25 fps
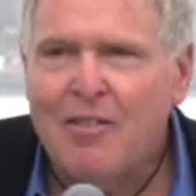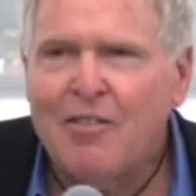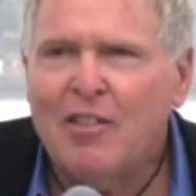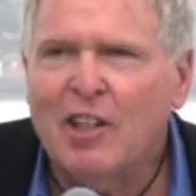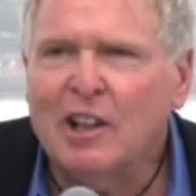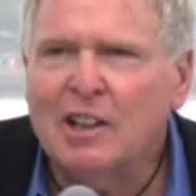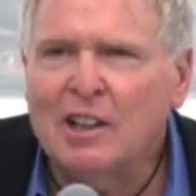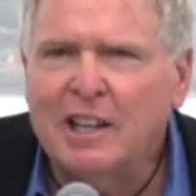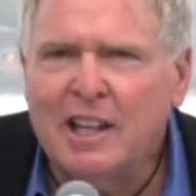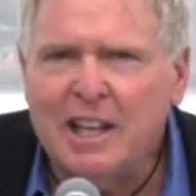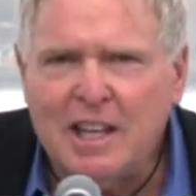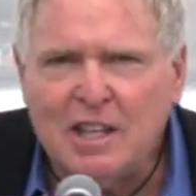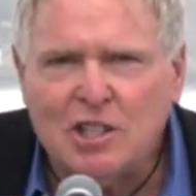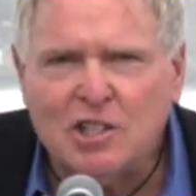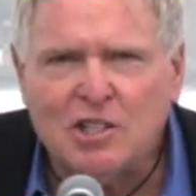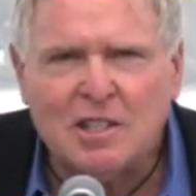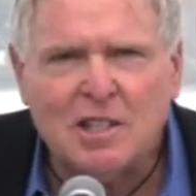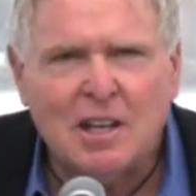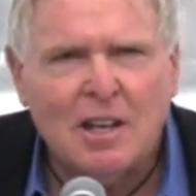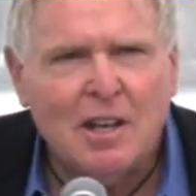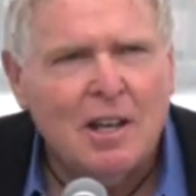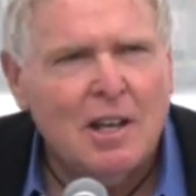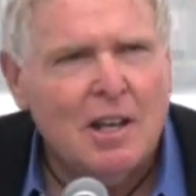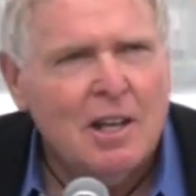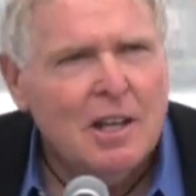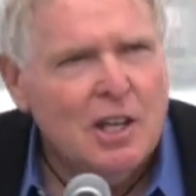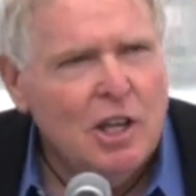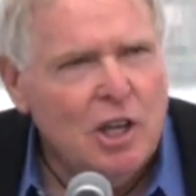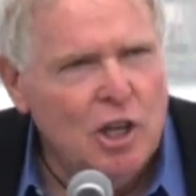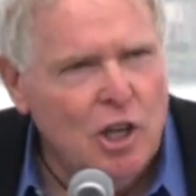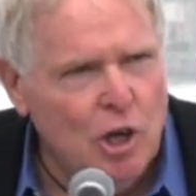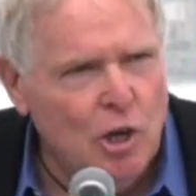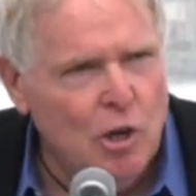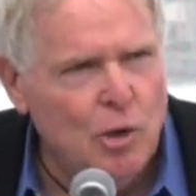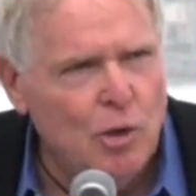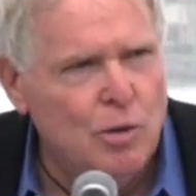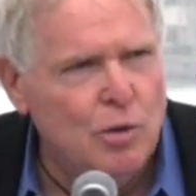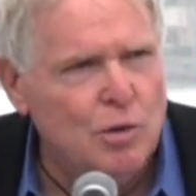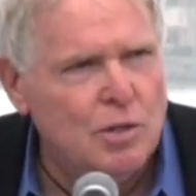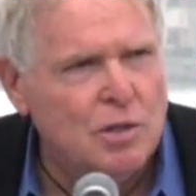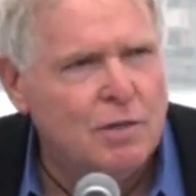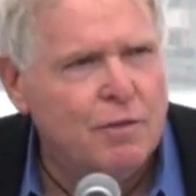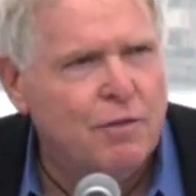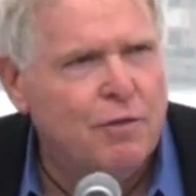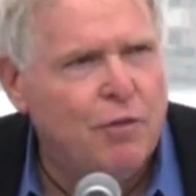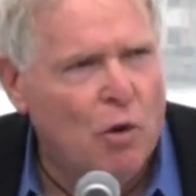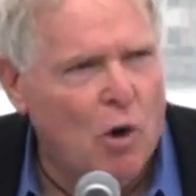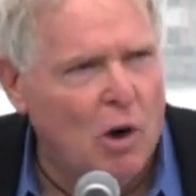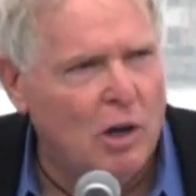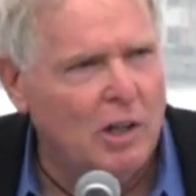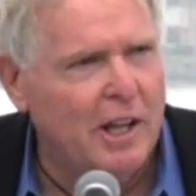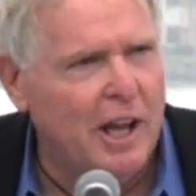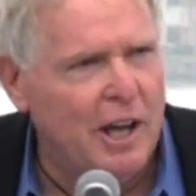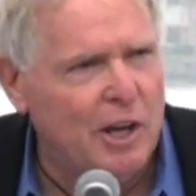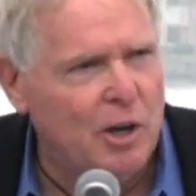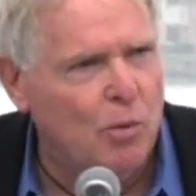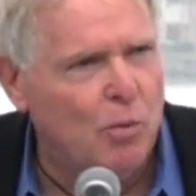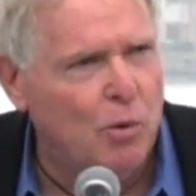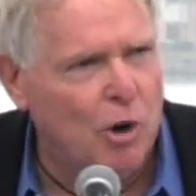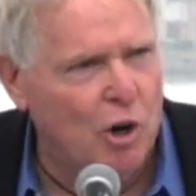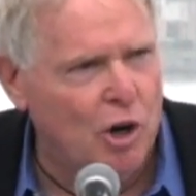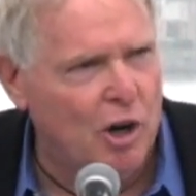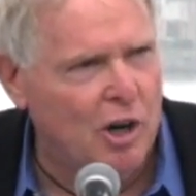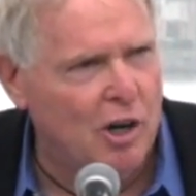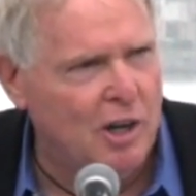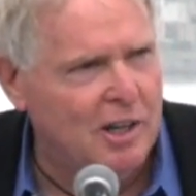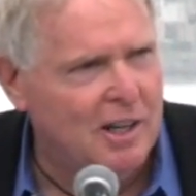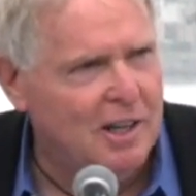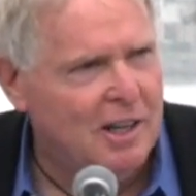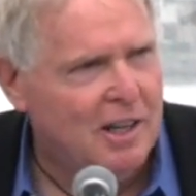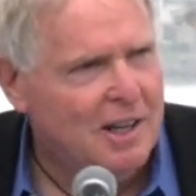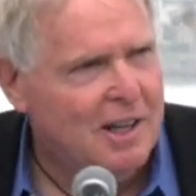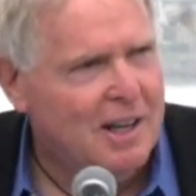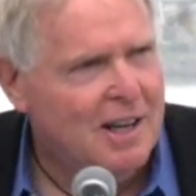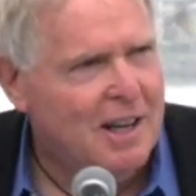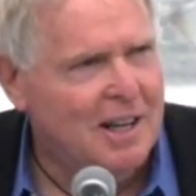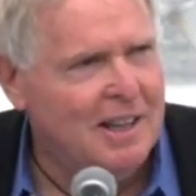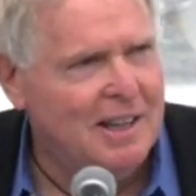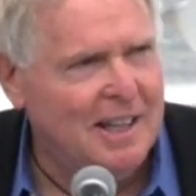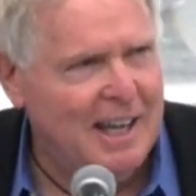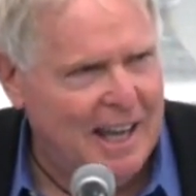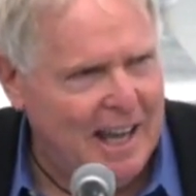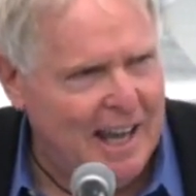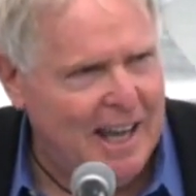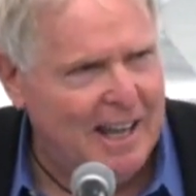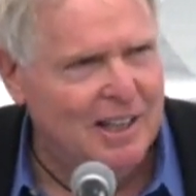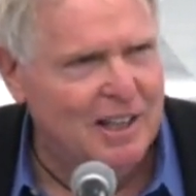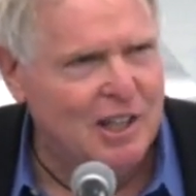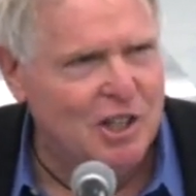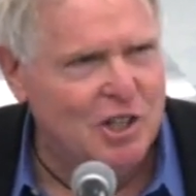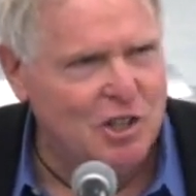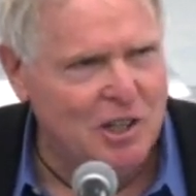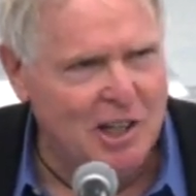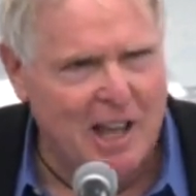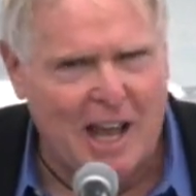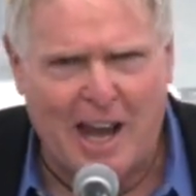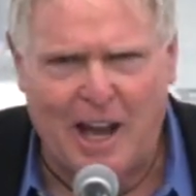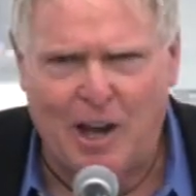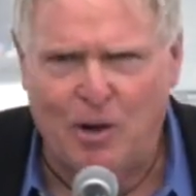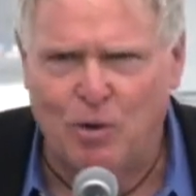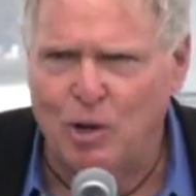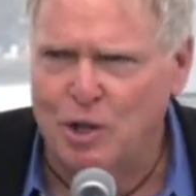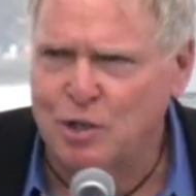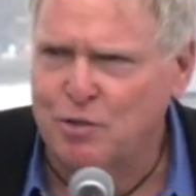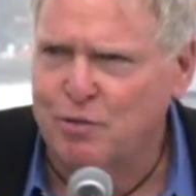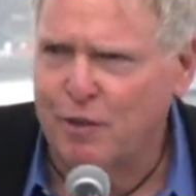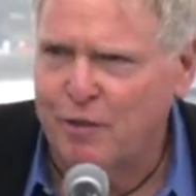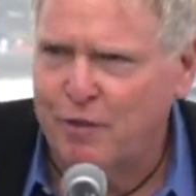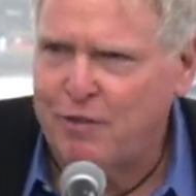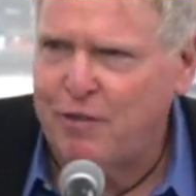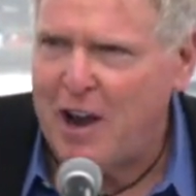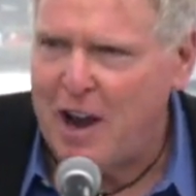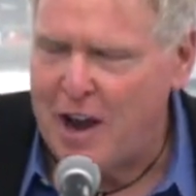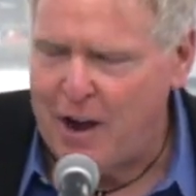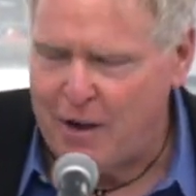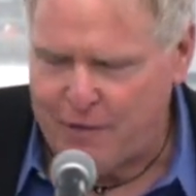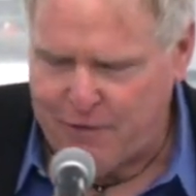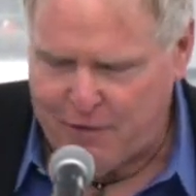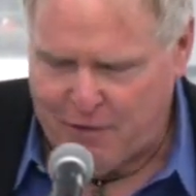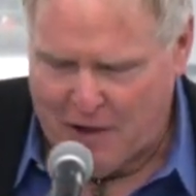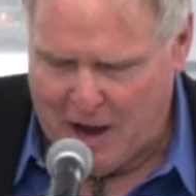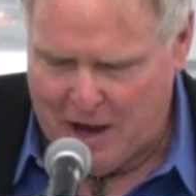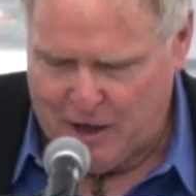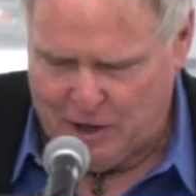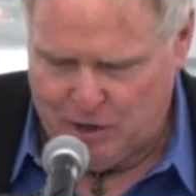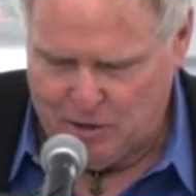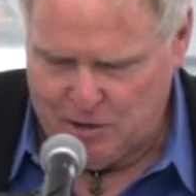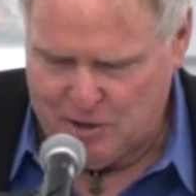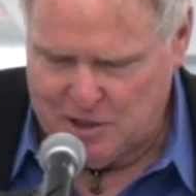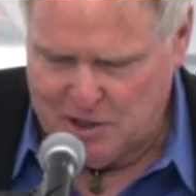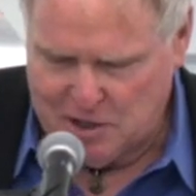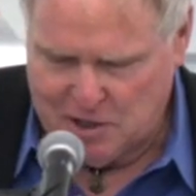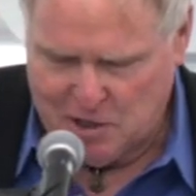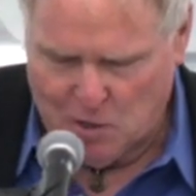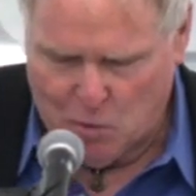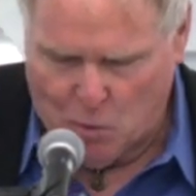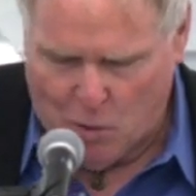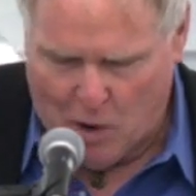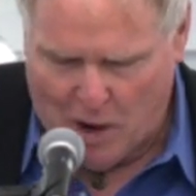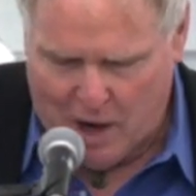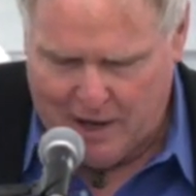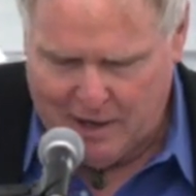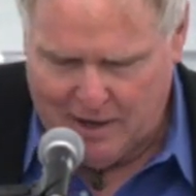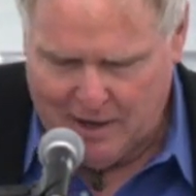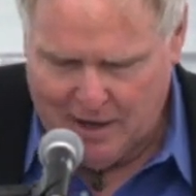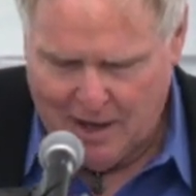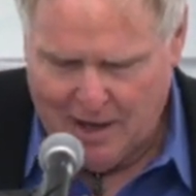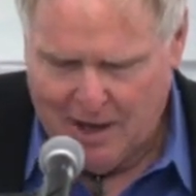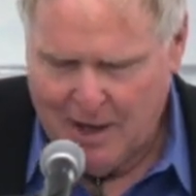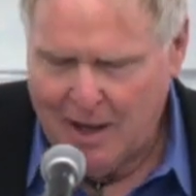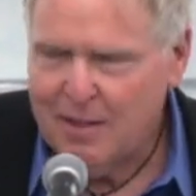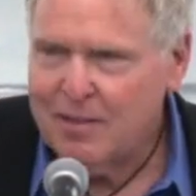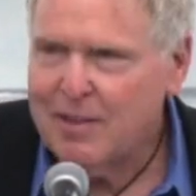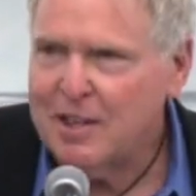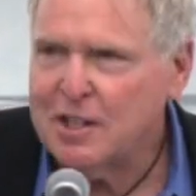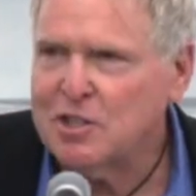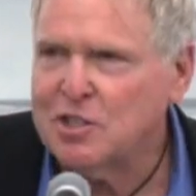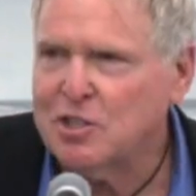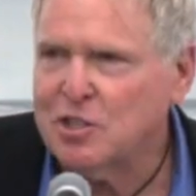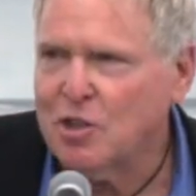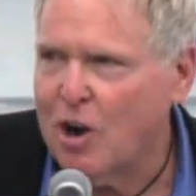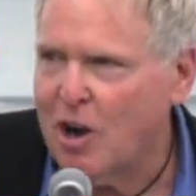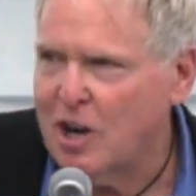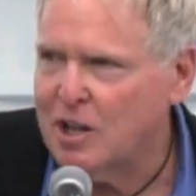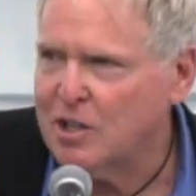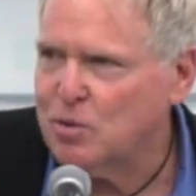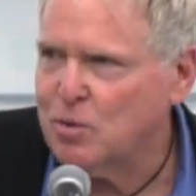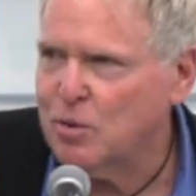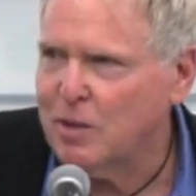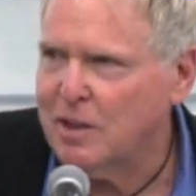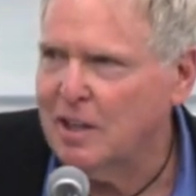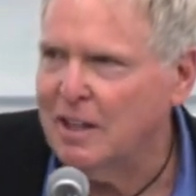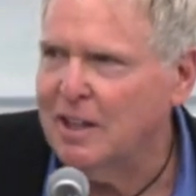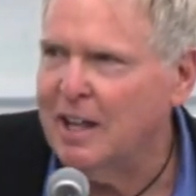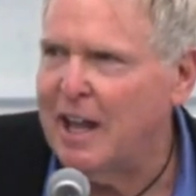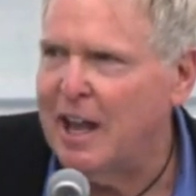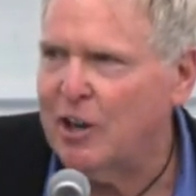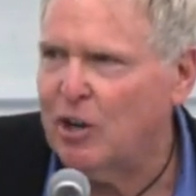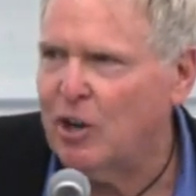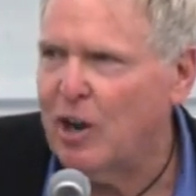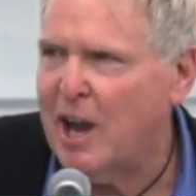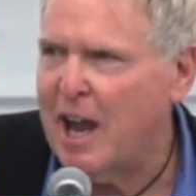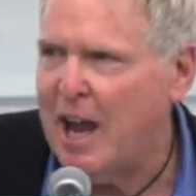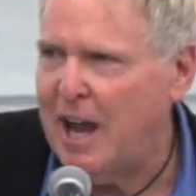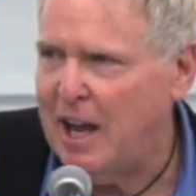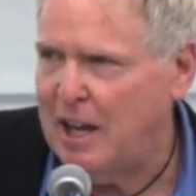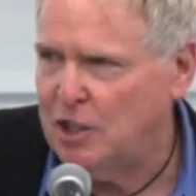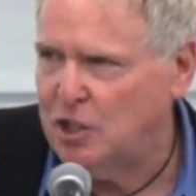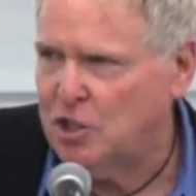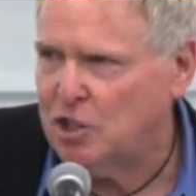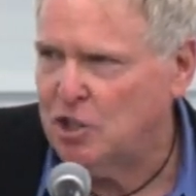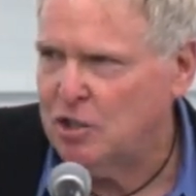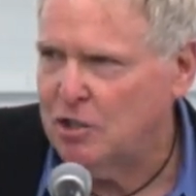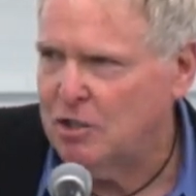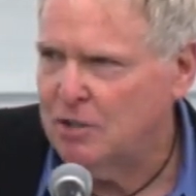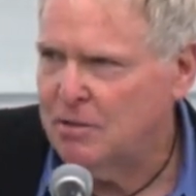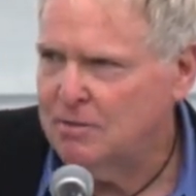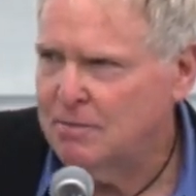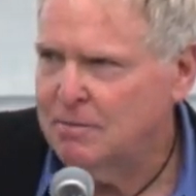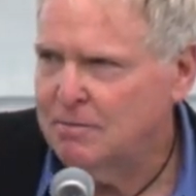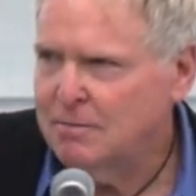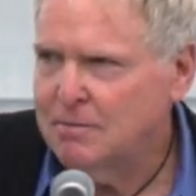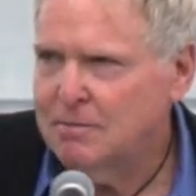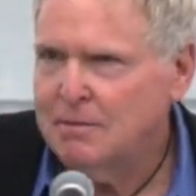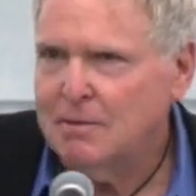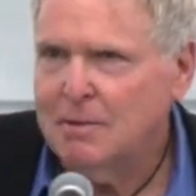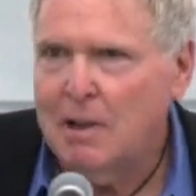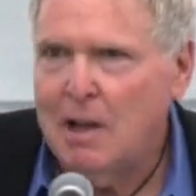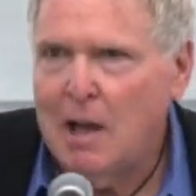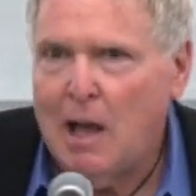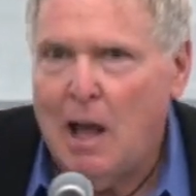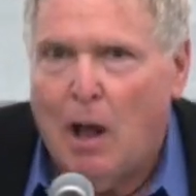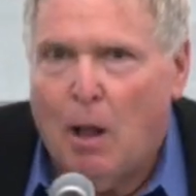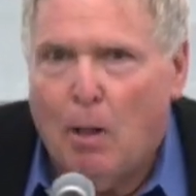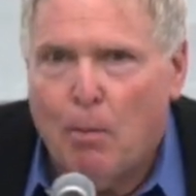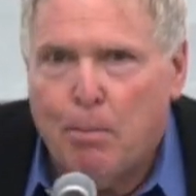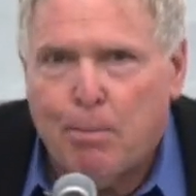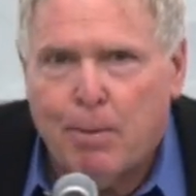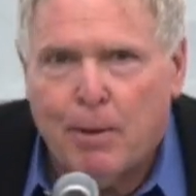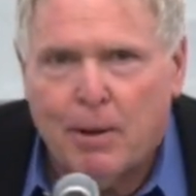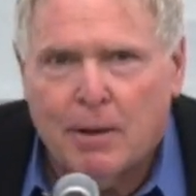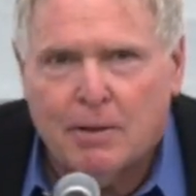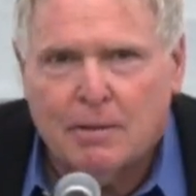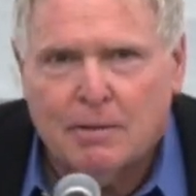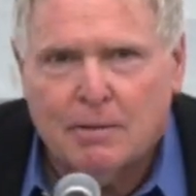the least used four-letter word in the English language for firefighters is the one that starts with the letter H, help.